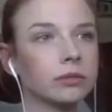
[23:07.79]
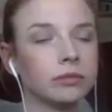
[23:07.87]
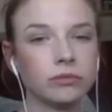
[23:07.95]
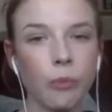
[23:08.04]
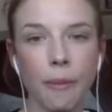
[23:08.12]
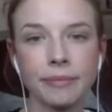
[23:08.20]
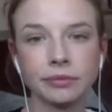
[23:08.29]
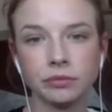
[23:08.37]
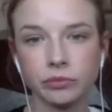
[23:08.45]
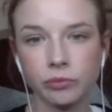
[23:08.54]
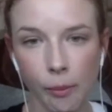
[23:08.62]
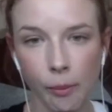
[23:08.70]
like,
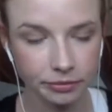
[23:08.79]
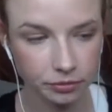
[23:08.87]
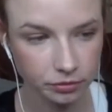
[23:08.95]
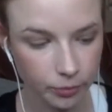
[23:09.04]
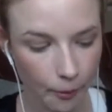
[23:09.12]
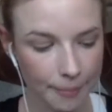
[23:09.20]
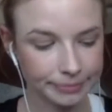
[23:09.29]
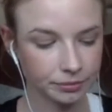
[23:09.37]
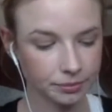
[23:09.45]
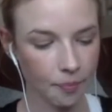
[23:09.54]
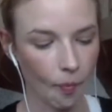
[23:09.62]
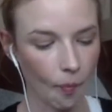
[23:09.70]
she goes, I only
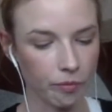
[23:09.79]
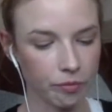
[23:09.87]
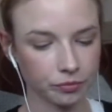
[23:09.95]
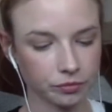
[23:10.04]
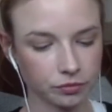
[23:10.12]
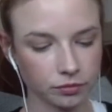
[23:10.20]
tipped you $40 in the